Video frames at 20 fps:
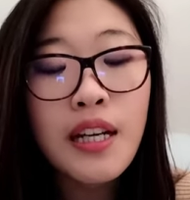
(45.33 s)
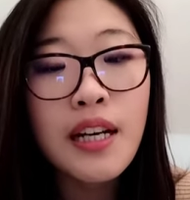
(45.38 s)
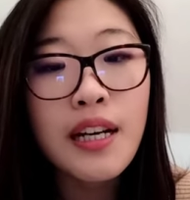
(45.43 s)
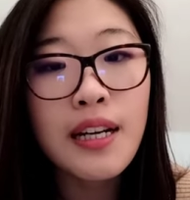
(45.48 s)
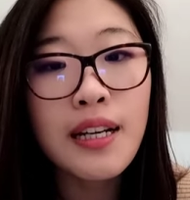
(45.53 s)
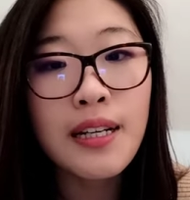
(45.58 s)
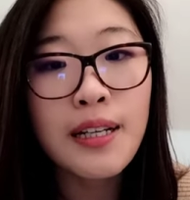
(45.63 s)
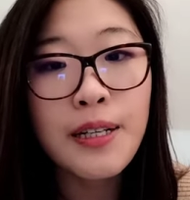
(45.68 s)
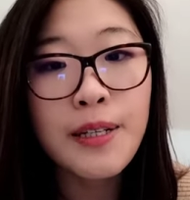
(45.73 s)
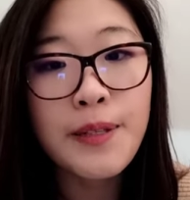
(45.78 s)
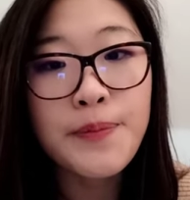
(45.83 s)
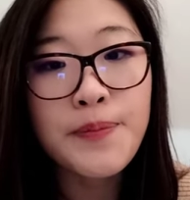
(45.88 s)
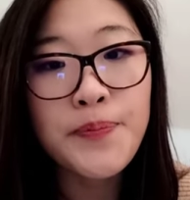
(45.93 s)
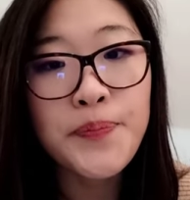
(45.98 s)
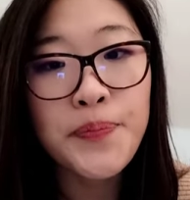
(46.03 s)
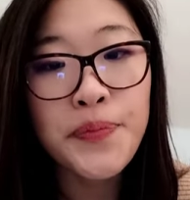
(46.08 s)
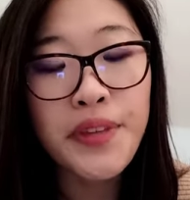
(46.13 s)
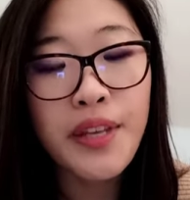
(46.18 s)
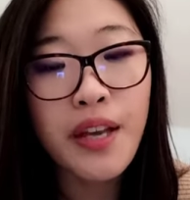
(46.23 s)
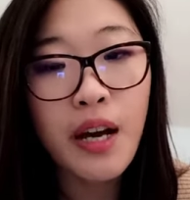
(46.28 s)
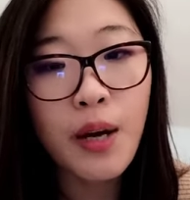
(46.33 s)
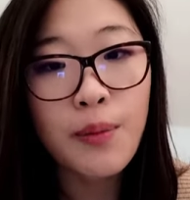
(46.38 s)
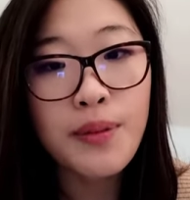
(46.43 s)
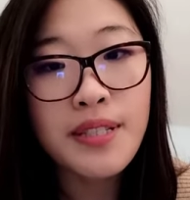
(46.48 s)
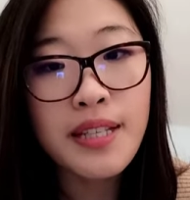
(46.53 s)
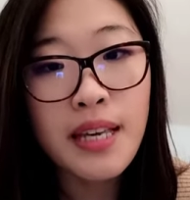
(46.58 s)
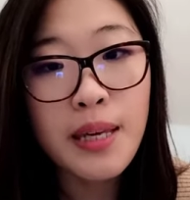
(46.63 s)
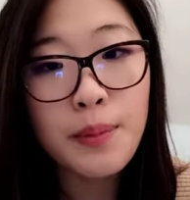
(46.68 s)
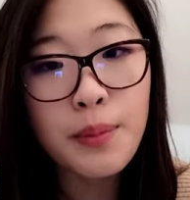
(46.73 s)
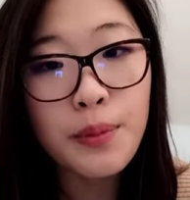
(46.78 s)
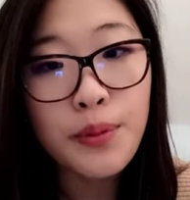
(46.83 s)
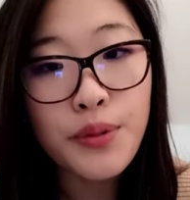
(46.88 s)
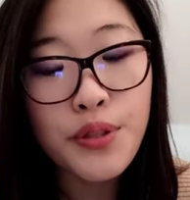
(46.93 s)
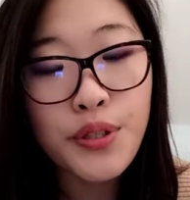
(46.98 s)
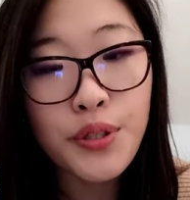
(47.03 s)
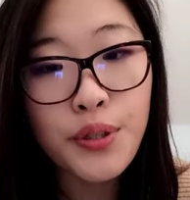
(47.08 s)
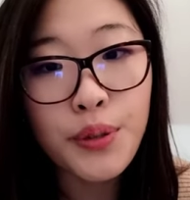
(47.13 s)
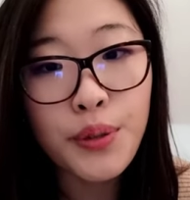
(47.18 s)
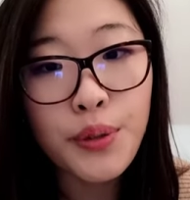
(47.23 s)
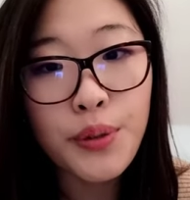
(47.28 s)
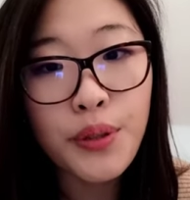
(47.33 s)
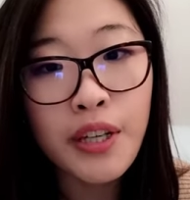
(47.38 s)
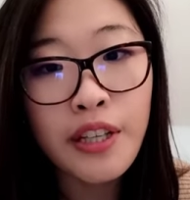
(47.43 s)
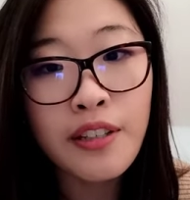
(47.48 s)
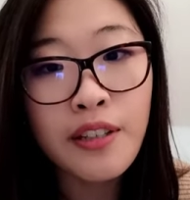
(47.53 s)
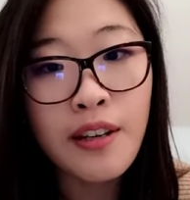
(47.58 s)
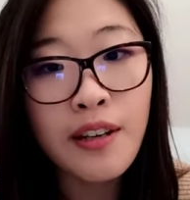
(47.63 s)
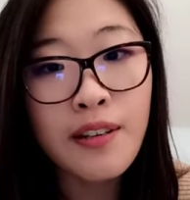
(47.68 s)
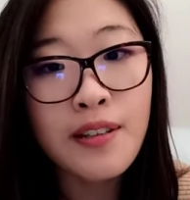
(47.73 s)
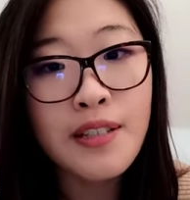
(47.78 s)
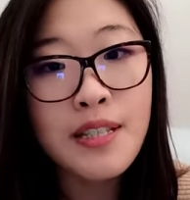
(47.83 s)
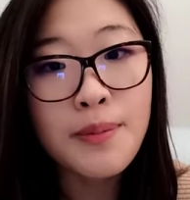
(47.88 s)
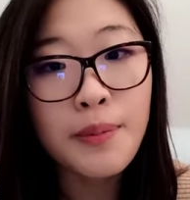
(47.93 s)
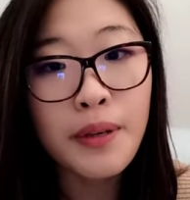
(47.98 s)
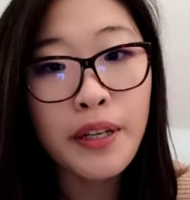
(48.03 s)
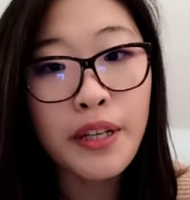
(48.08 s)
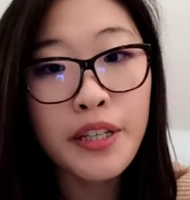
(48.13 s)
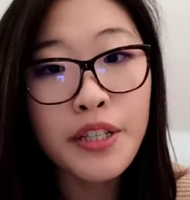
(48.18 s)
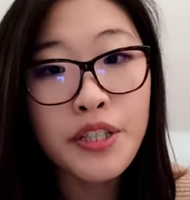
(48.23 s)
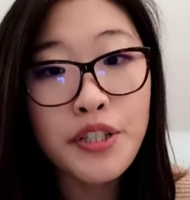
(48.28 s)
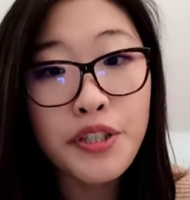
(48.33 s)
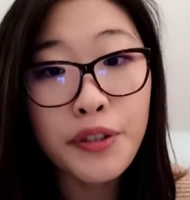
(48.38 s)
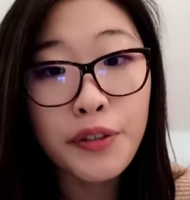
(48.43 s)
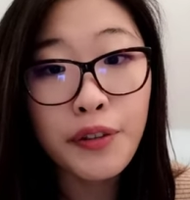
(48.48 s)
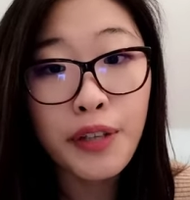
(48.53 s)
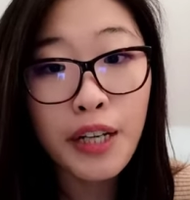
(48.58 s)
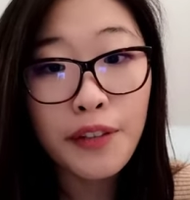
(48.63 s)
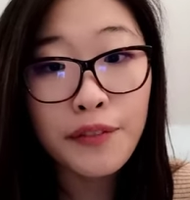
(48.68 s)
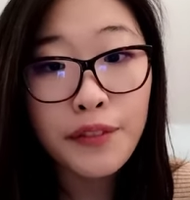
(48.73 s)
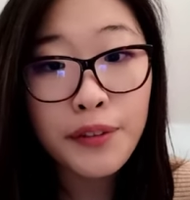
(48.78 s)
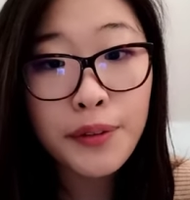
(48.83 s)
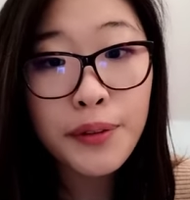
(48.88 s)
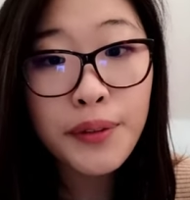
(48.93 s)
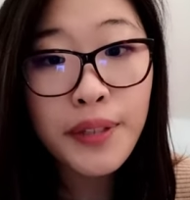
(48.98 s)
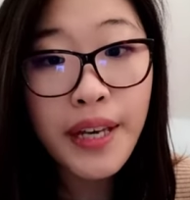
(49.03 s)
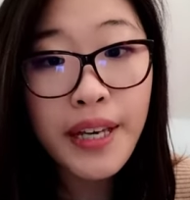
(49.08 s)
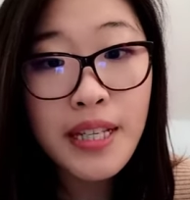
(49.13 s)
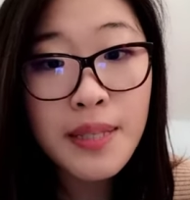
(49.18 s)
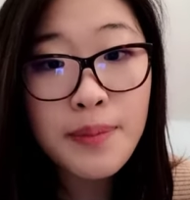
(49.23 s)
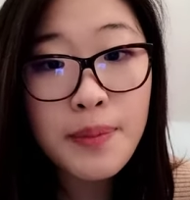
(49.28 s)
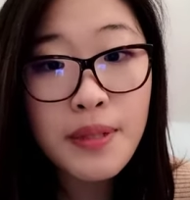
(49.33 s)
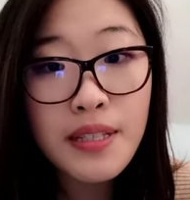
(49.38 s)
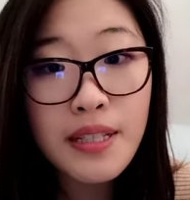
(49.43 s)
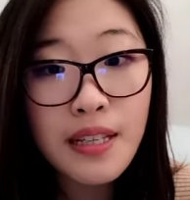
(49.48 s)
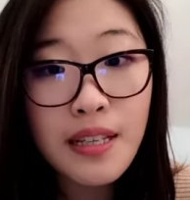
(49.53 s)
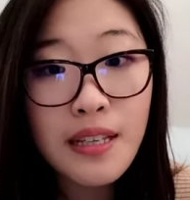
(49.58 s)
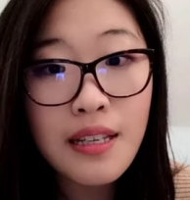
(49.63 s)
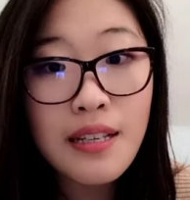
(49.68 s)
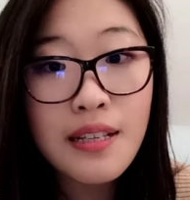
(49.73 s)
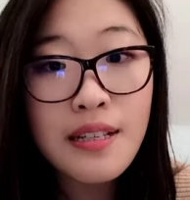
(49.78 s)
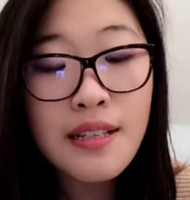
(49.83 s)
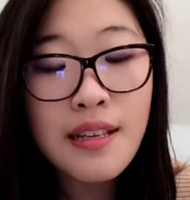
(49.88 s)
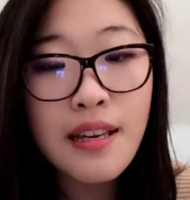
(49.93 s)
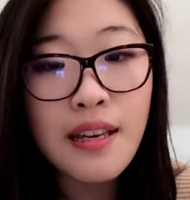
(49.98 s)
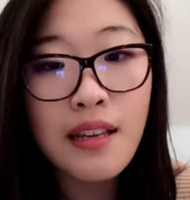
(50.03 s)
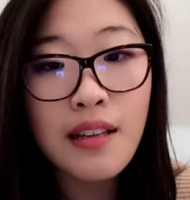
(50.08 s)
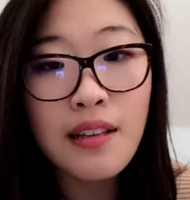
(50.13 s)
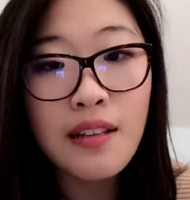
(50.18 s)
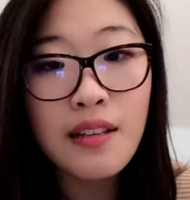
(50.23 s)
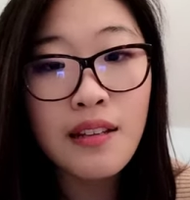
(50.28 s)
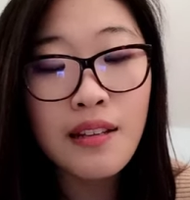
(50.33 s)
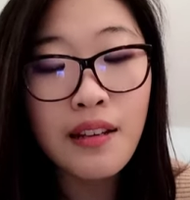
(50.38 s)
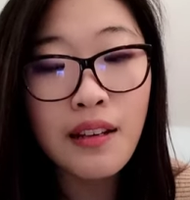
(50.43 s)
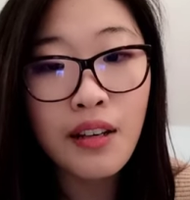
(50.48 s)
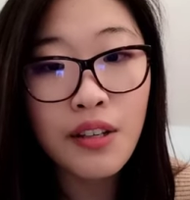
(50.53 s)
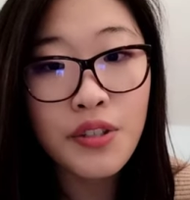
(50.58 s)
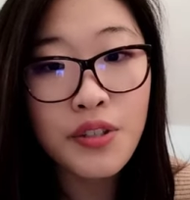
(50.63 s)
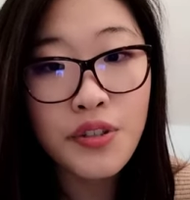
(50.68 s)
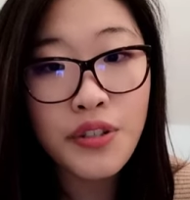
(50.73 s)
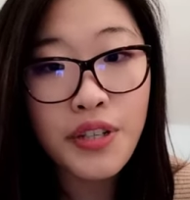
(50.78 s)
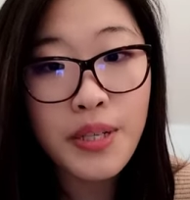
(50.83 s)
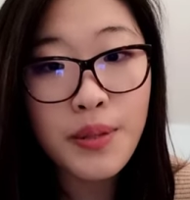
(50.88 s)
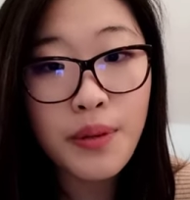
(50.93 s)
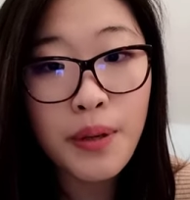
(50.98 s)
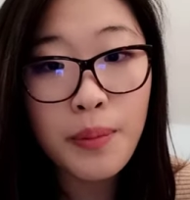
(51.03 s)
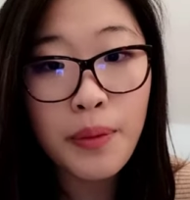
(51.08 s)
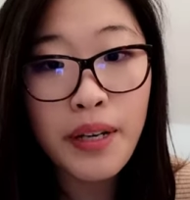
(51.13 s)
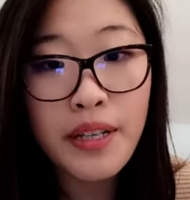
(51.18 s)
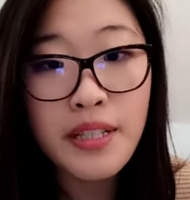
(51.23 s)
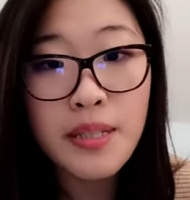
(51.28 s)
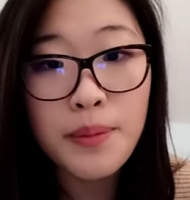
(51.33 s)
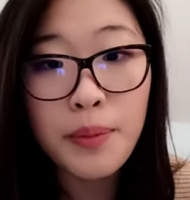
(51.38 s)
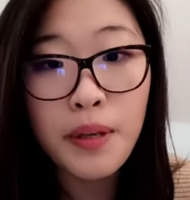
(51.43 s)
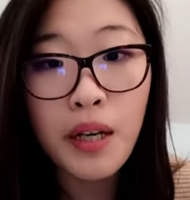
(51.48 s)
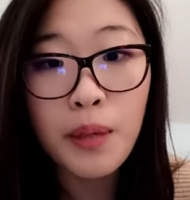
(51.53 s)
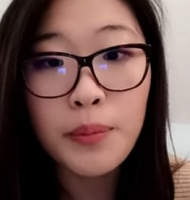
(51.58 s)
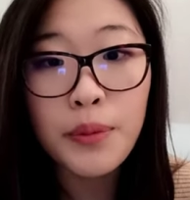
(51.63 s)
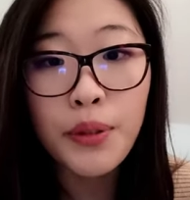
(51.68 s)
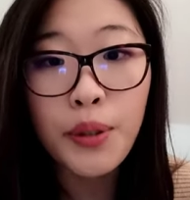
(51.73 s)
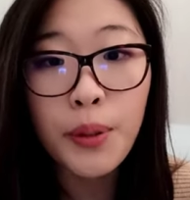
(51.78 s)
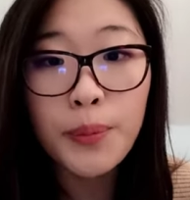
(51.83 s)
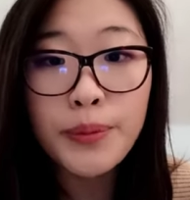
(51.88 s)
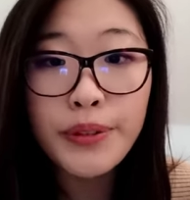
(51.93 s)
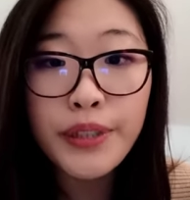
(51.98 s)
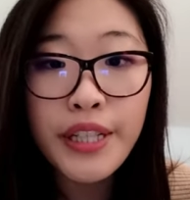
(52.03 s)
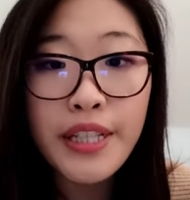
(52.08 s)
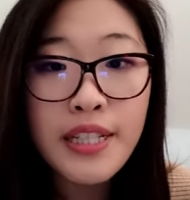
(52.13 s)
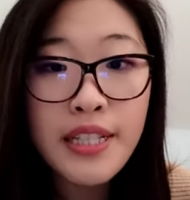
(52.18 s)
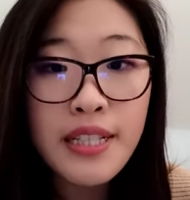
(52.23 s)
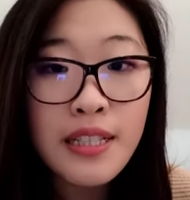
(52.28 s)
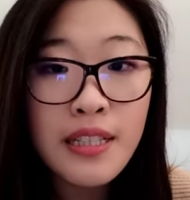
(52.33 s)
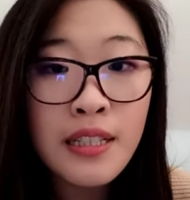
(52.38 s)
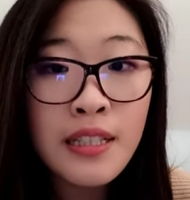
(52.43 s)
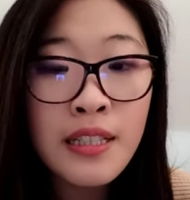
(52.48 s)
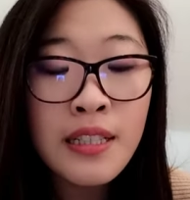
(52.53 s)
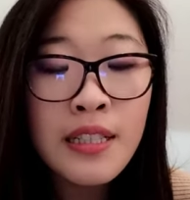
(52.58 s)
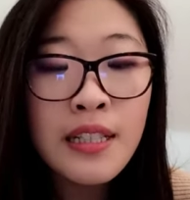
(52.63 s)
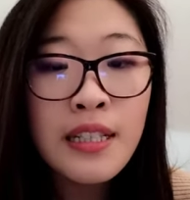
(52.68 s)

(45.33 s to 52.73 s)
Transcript: I was able to enhance my geographical expertise in countries where my department operates in.